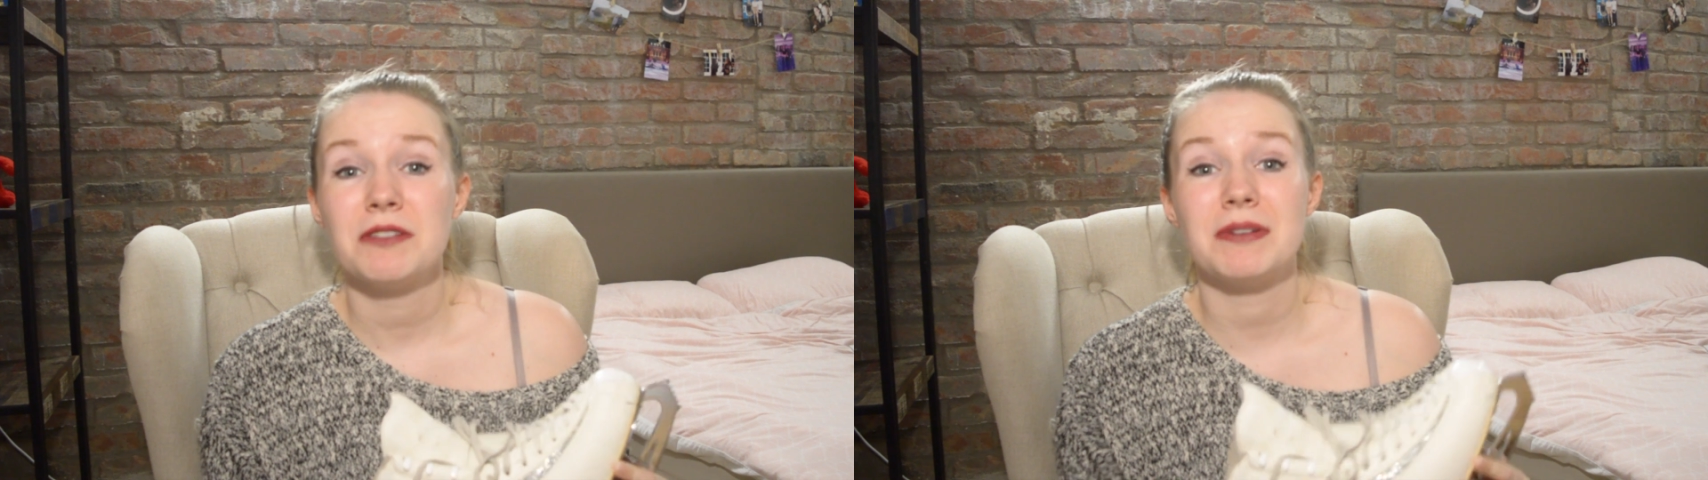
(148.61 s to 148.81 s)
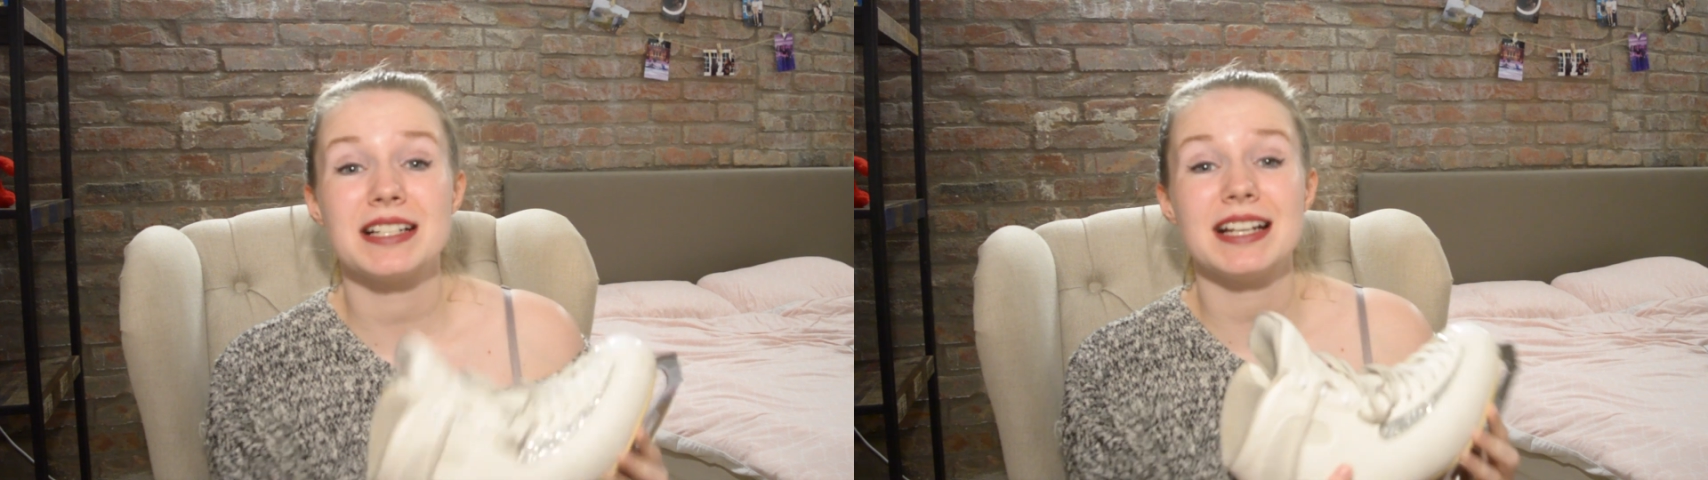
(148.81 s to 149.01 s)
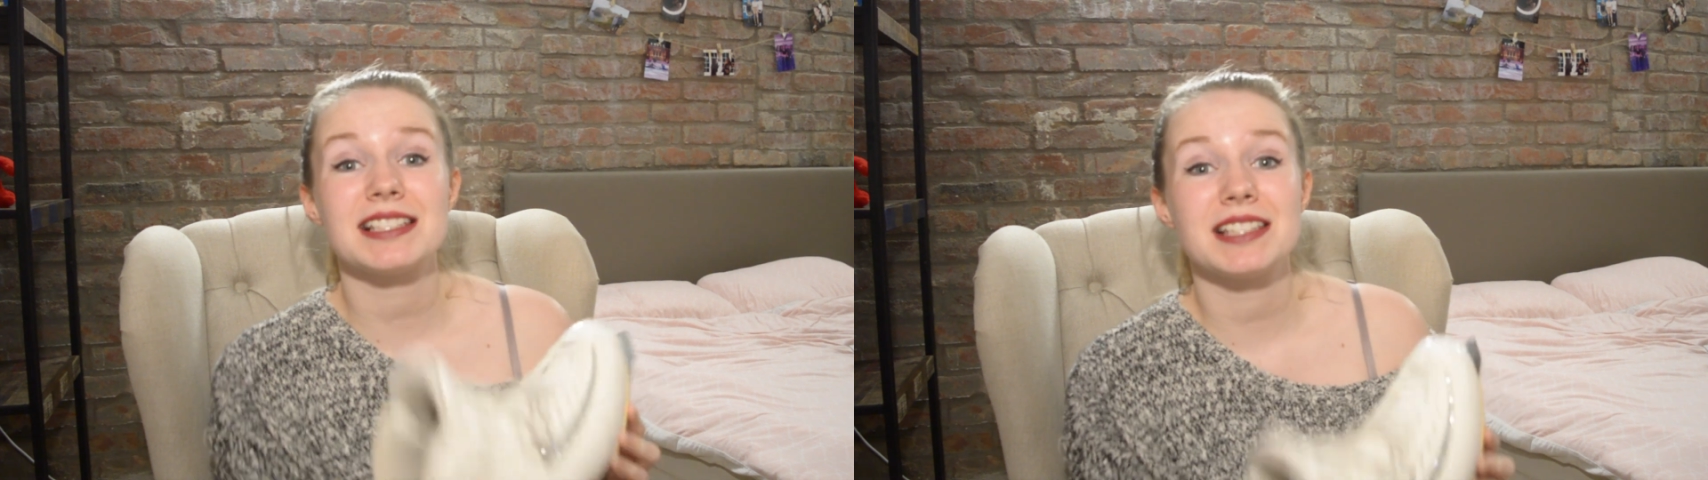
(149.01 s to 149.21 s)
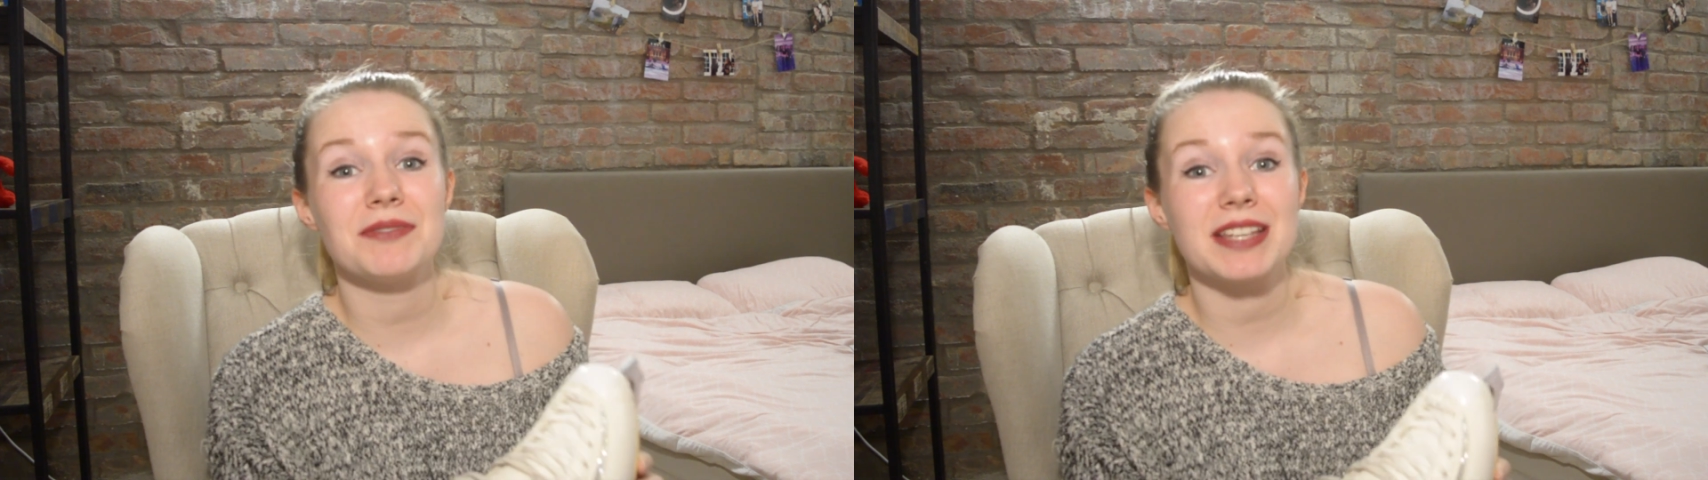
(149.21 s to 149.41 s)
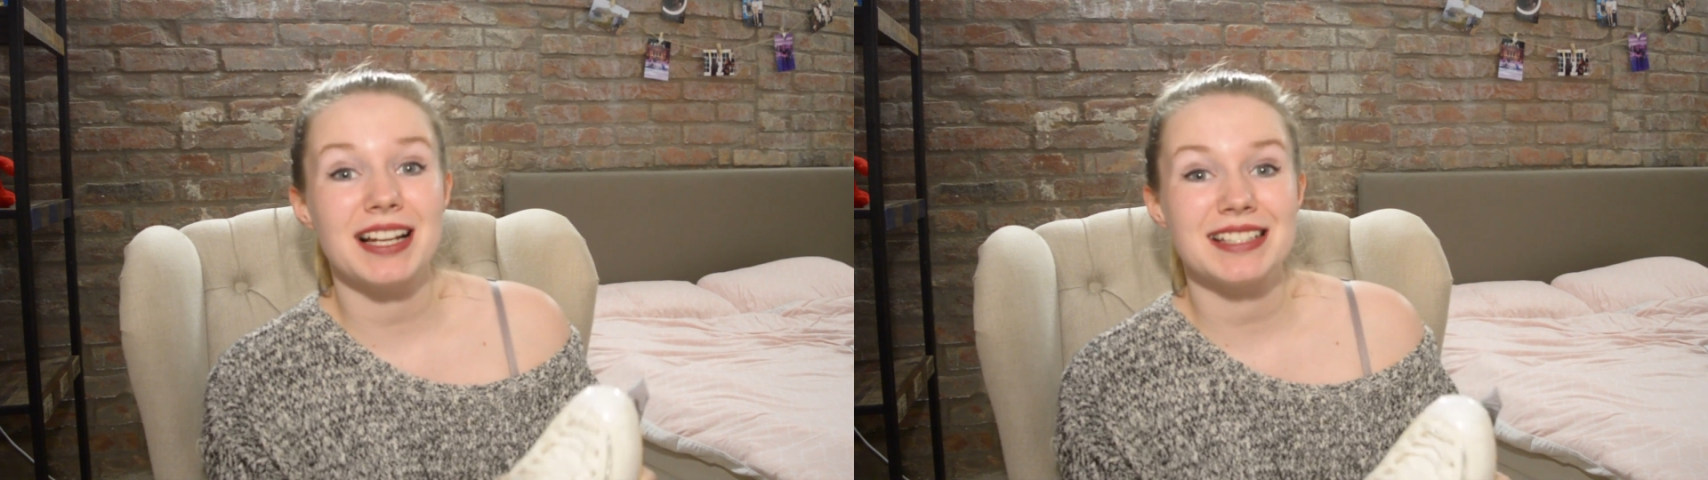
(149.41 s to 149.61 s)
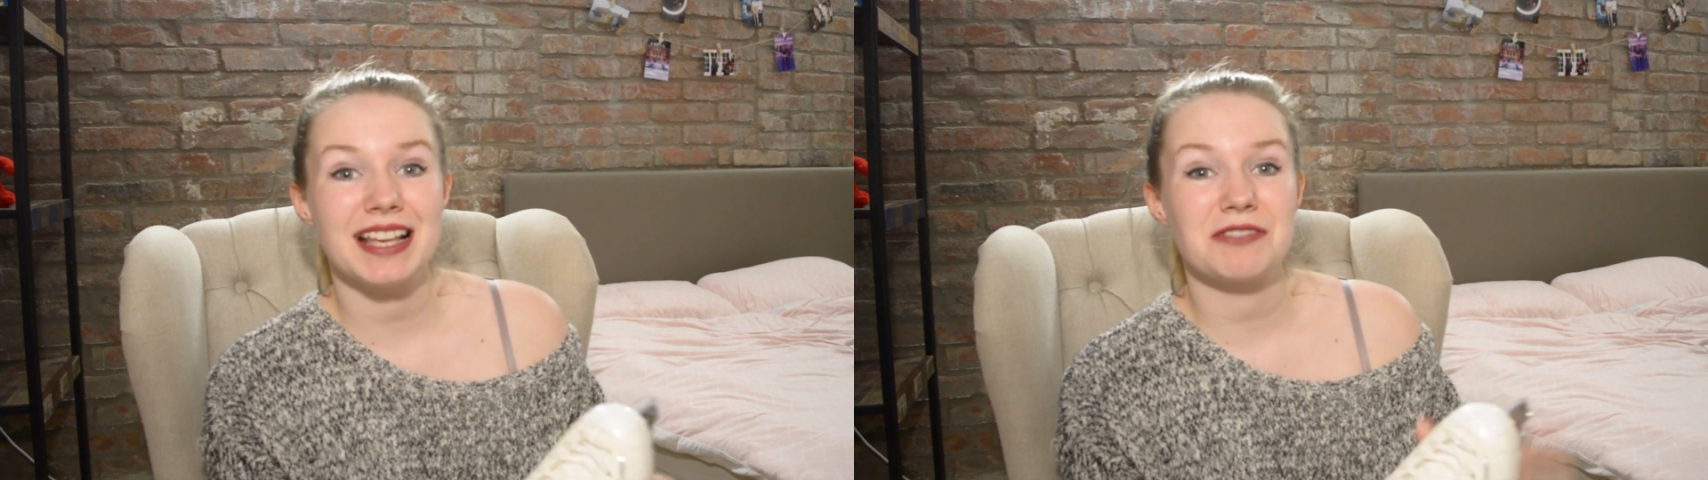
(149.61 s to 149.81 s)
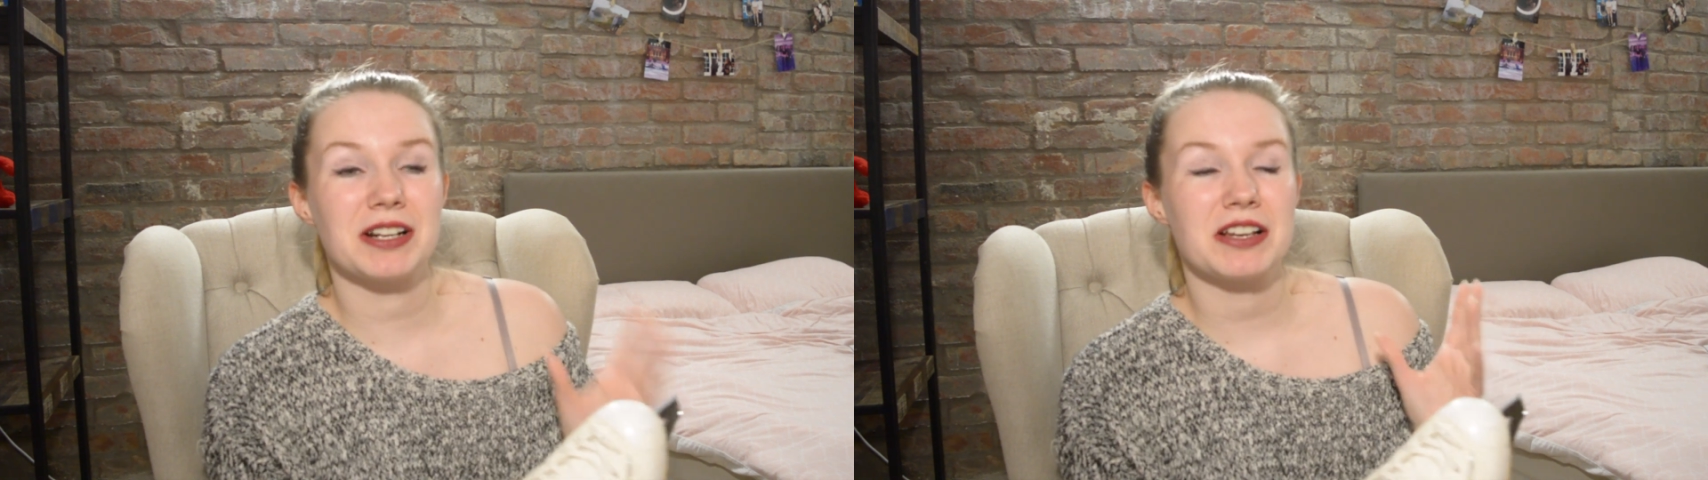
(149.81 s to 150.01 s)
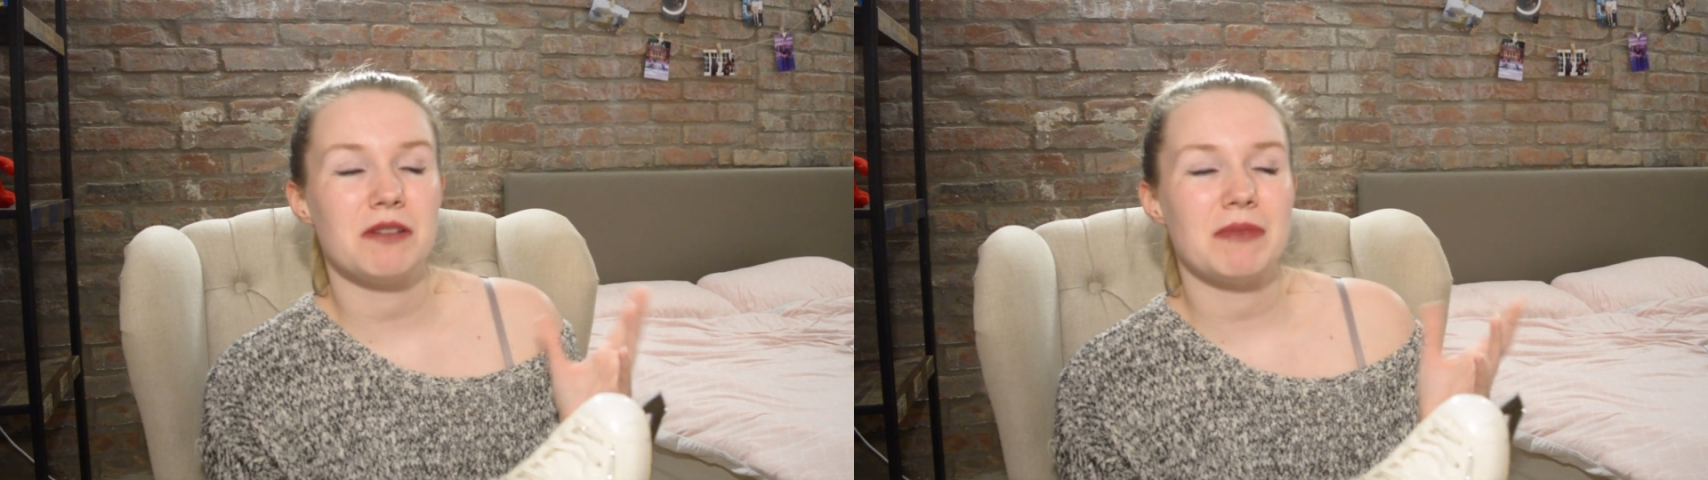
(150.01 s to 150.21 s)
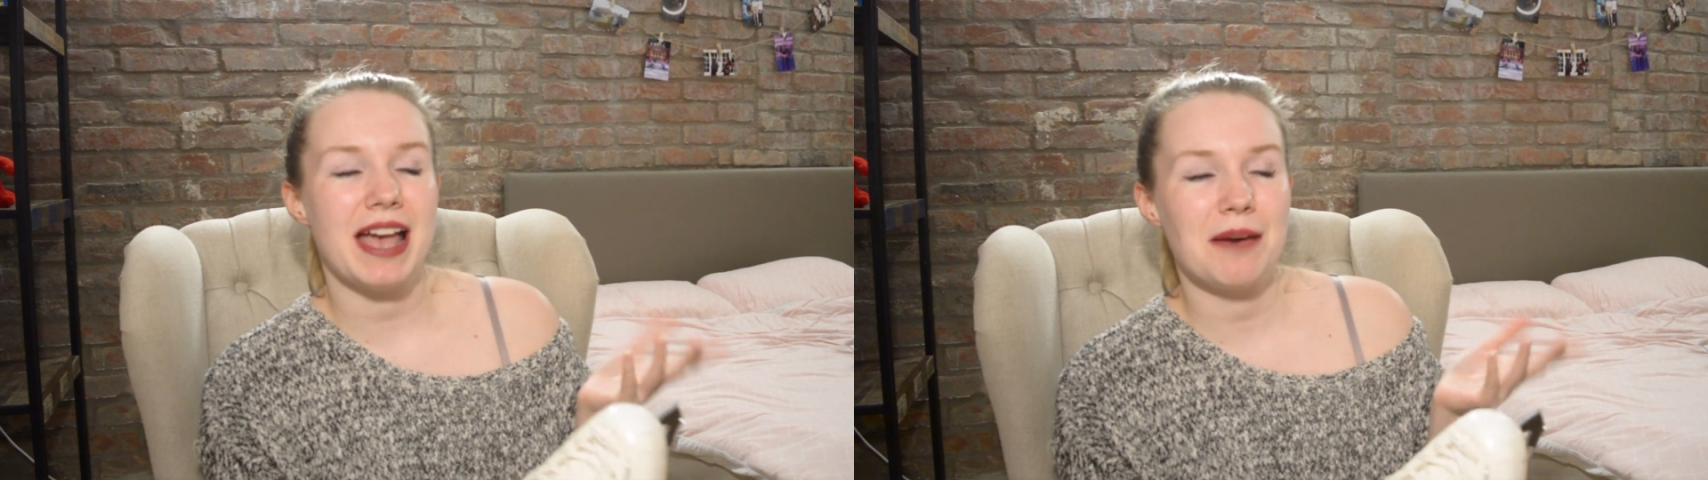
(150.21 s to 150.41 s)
which is something I said when I got my